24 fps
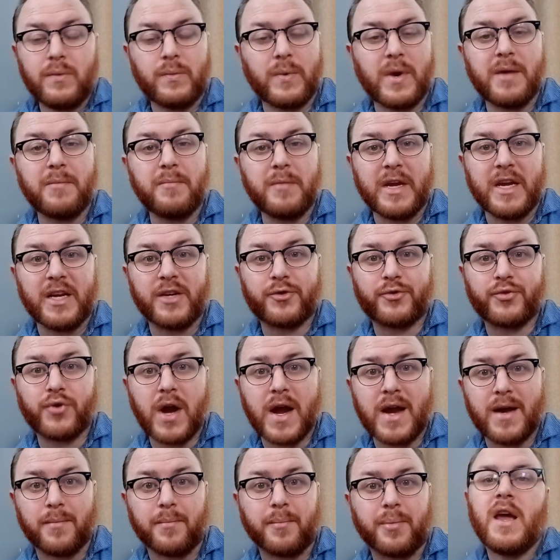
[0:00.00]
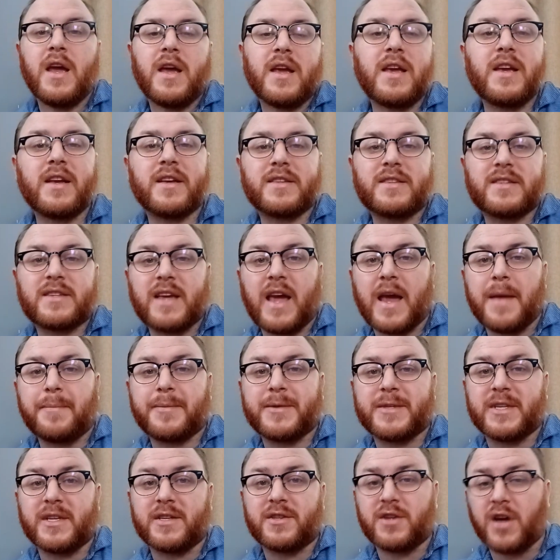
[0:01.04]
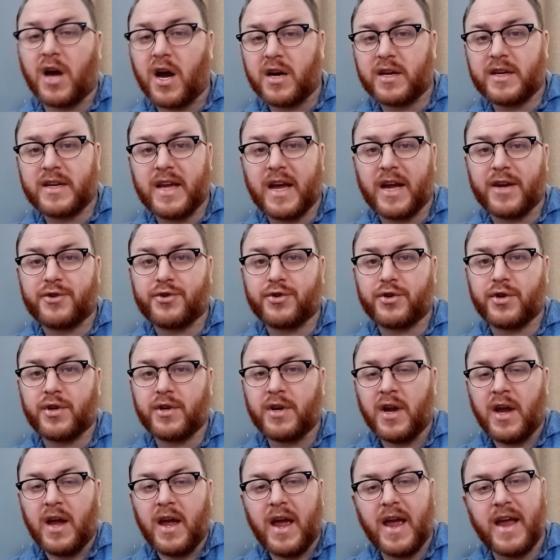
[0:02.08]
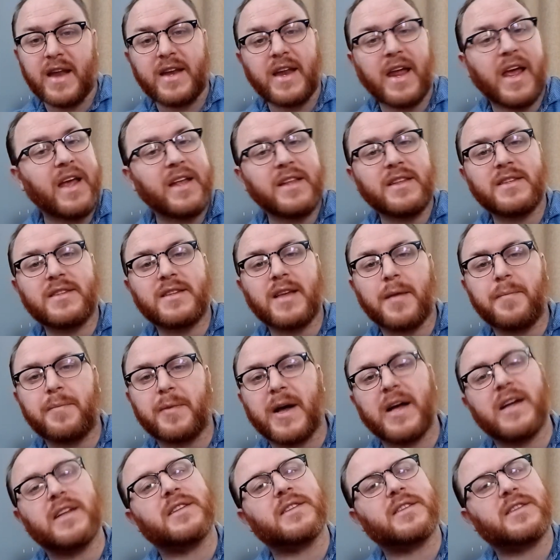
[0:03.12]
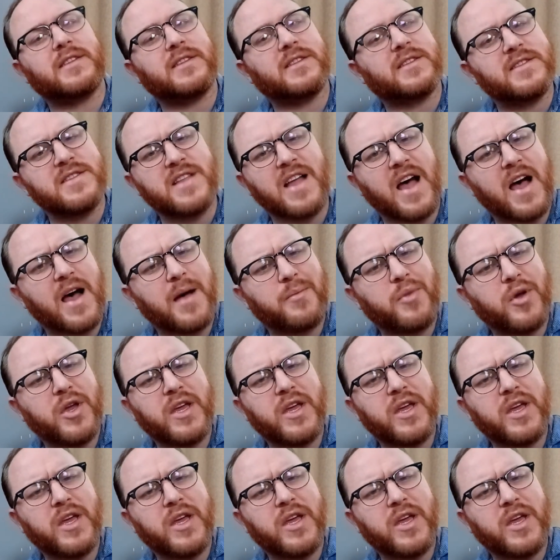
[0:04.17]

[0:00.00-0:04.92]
We meet Tramp. He escapes a dog catcher and ends up on Snob